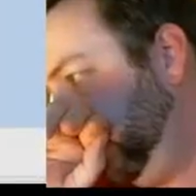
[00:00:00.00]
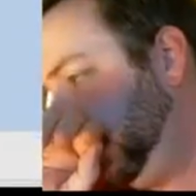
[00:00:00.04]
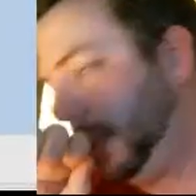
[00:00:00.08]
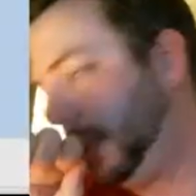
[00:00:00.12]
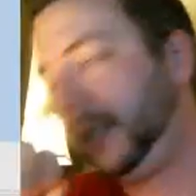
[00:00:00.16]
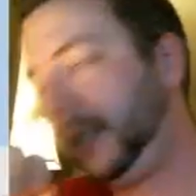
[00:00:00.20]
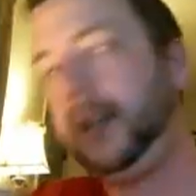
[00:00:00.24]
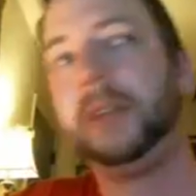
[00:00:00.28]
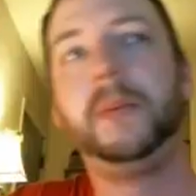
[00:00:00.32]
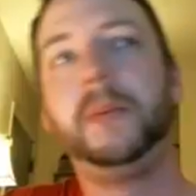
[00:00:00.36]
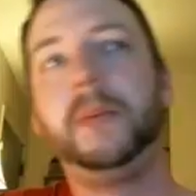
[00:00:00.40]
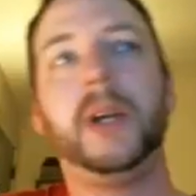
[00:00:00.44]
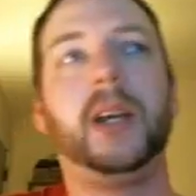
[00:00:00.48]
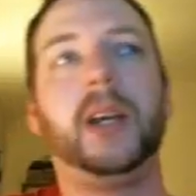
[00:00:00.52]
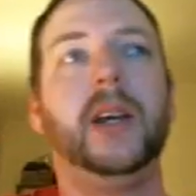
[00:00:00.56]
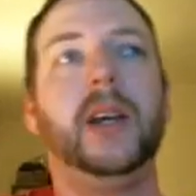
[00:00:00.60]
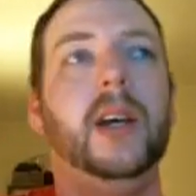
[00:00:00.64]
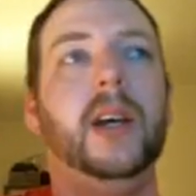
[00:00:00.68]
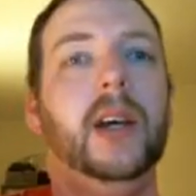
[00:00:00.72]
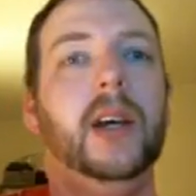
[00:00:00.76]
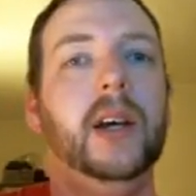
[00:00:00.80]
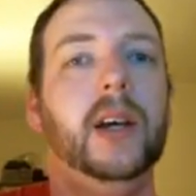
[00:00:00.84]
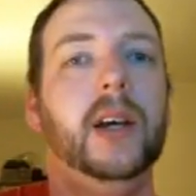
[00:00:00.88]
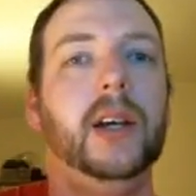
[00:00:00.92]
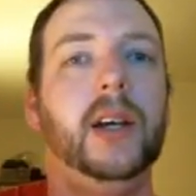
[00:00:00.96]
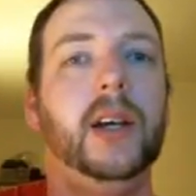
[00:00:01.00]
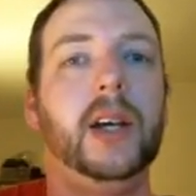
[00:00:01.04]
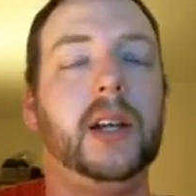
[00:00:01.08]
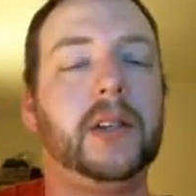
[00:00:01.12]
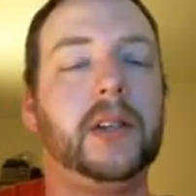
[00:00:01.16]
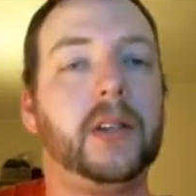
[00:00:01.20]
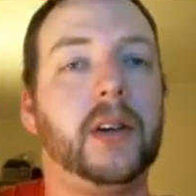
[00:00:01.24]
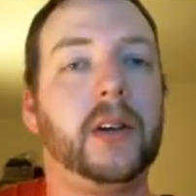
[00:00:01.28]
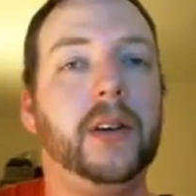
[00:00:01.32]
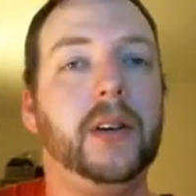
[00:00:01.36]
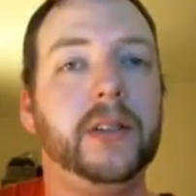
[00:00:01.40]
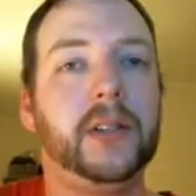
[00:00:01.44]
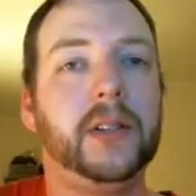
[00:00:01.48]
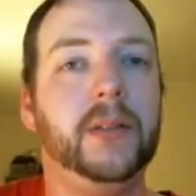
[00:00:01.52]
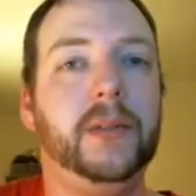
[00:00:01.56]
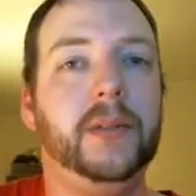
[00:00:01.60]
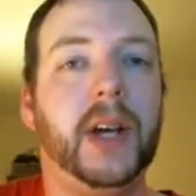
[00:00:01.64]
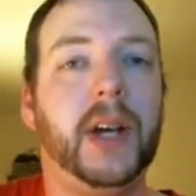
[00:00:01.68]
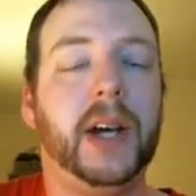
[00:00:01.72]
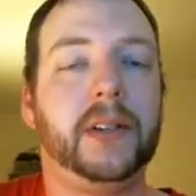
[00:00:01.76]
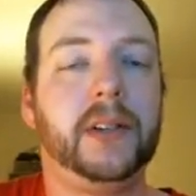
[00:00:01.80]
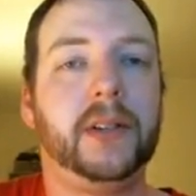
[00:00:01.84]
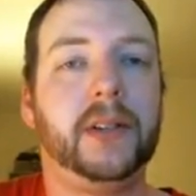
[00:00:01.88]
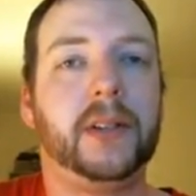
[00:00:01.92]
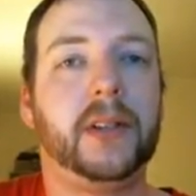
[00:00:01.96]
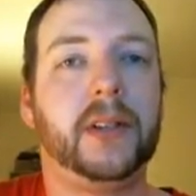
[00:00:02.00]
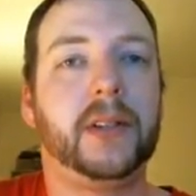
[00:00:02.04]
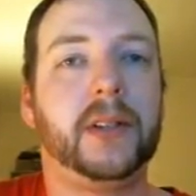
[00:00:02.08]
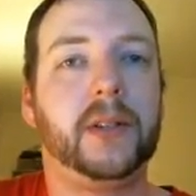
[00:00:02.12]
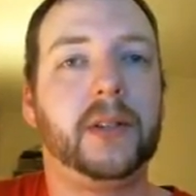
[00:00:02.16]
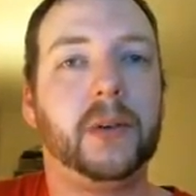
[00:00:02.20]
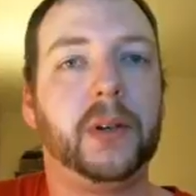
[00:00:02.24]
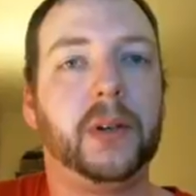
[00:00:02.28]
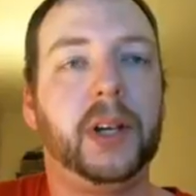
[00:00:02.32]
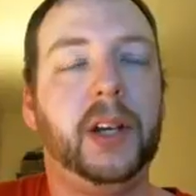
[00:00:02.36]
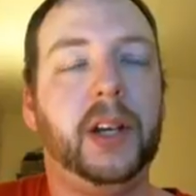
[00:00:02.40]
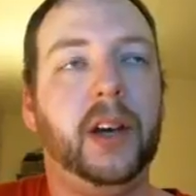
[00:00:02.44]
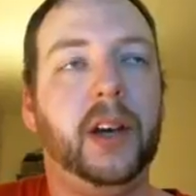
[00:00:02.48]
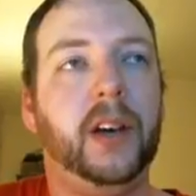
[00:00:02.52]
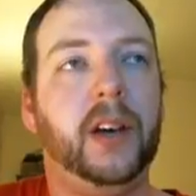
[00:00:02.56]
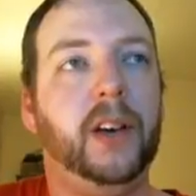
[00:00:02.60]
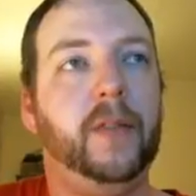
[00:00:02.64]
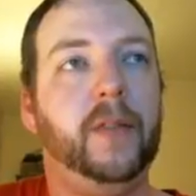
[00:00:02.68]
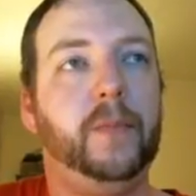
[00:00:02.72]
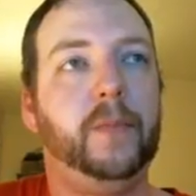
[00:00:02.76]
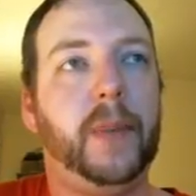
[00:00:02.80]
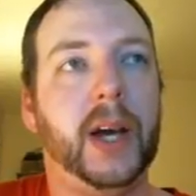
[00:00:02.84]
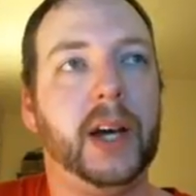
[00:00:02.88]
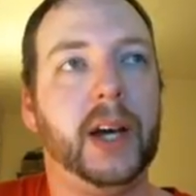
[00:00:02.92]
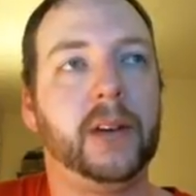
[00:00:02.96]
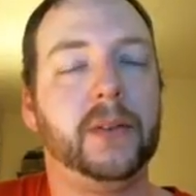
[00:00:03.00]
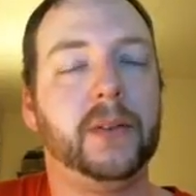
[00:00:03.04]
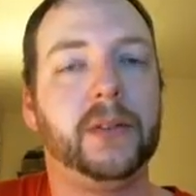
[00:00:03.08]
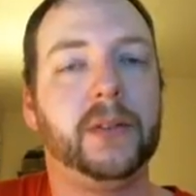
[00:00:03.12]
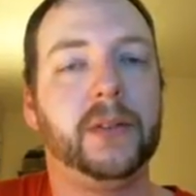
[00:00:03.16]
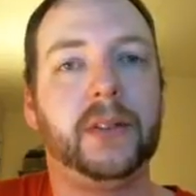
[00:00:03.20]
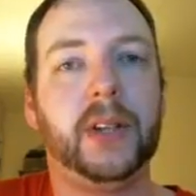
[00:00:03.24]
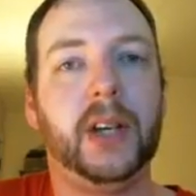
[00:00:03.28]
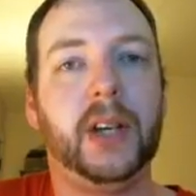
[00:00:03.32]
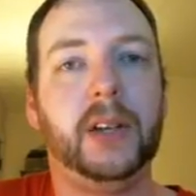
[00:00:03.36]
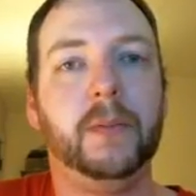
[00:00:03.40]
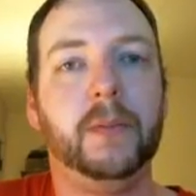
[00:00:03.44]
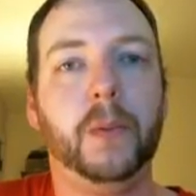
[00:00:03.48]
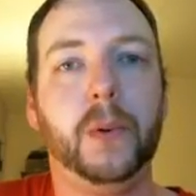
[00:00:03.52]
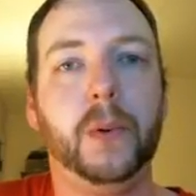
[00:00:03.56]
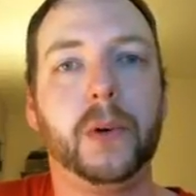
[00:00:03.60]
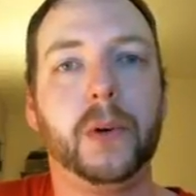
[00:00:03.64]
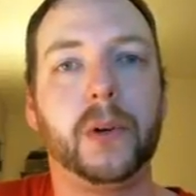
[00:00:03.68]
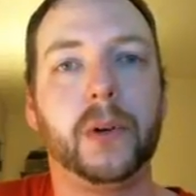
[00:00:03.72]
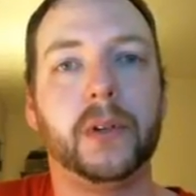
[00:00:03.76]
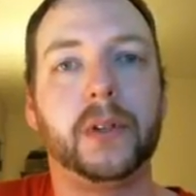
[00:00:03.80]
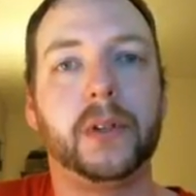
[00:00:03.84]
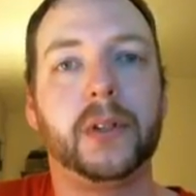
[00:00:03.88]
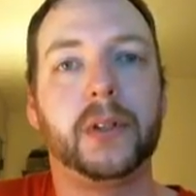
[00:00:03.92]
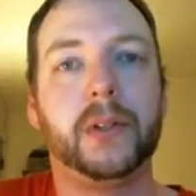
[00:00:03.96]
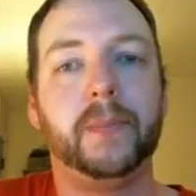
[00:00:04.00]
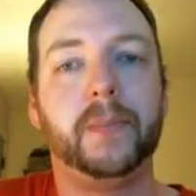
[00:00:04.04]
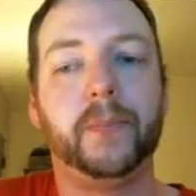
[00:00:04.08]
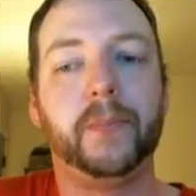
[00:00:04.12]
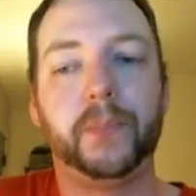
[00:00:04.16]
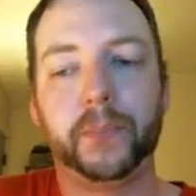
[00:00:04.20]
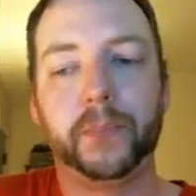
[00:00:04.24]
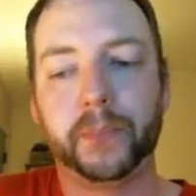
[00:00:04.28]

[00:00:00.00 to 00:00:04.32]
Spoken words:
Excuse me. It is also not just the story of battles and wars.